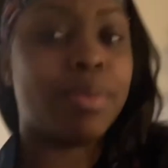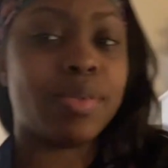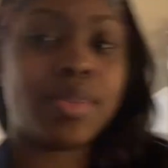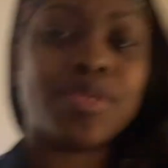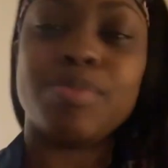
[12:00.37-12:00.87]

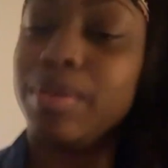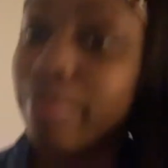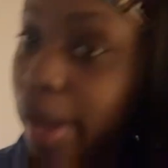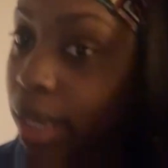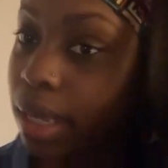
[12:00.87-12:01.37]
to be
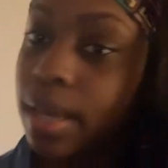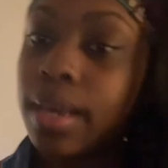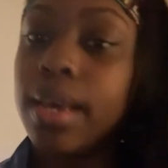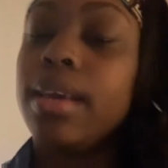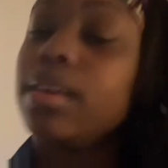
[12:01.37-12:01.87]
ready
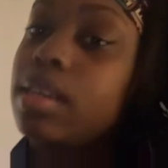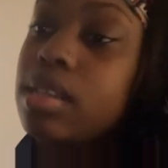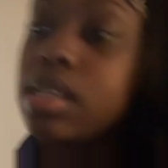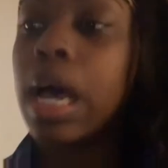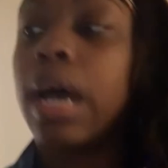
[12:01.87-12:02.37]
in
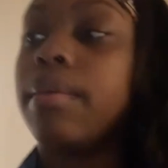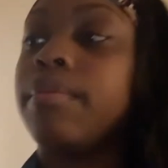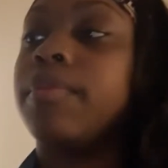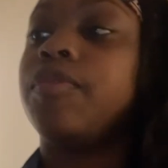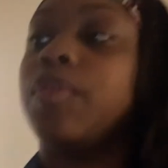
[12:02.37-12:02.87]

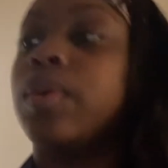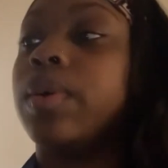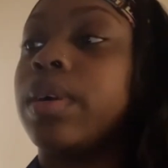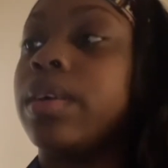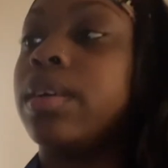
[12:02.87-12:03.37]
time
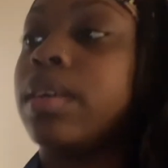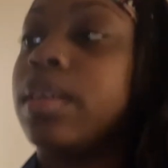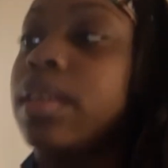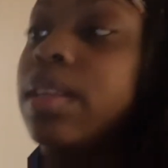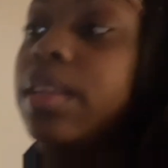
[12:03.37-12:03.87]
for
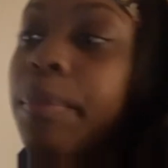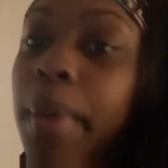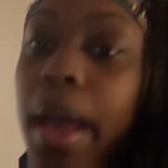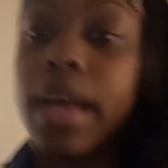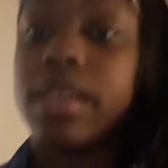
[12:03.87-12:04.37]
the
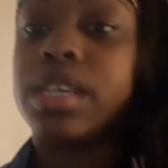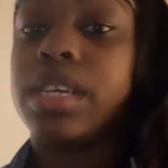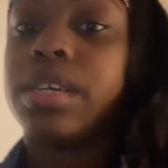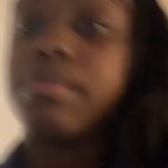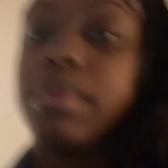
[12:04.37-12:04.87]

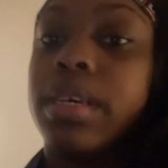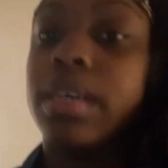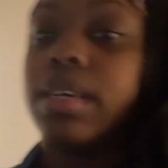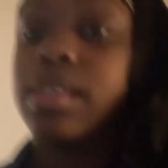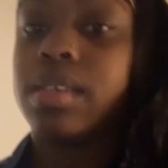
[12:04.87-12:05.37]
pageant
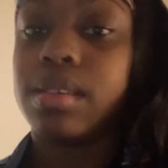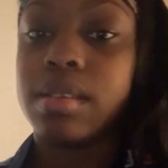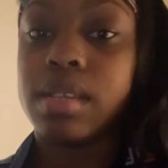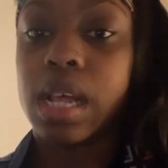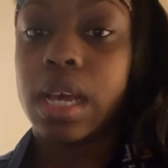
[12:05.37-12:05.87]
because it's
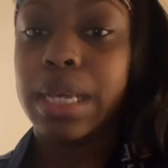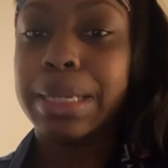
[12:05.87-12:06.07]
just like,